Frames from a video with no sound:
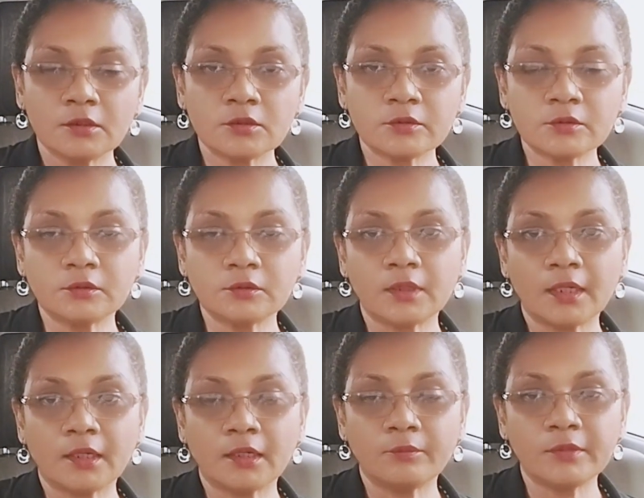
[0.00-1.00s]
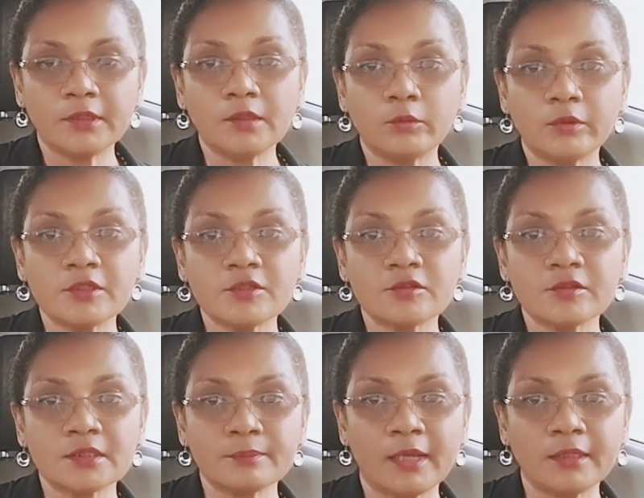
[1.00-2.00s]
to, to um, deal with
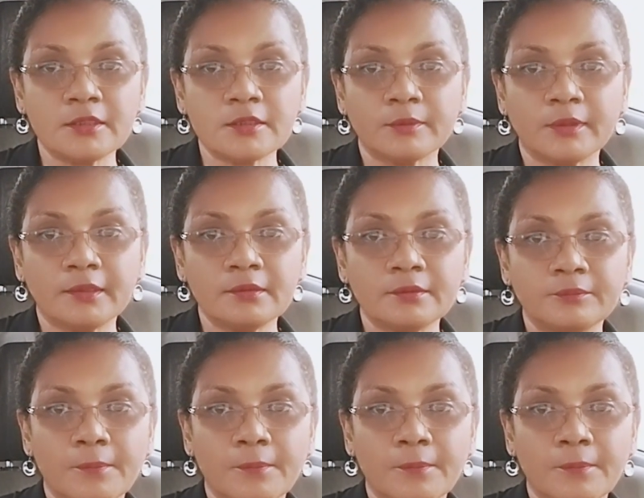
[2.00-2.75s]
stress management.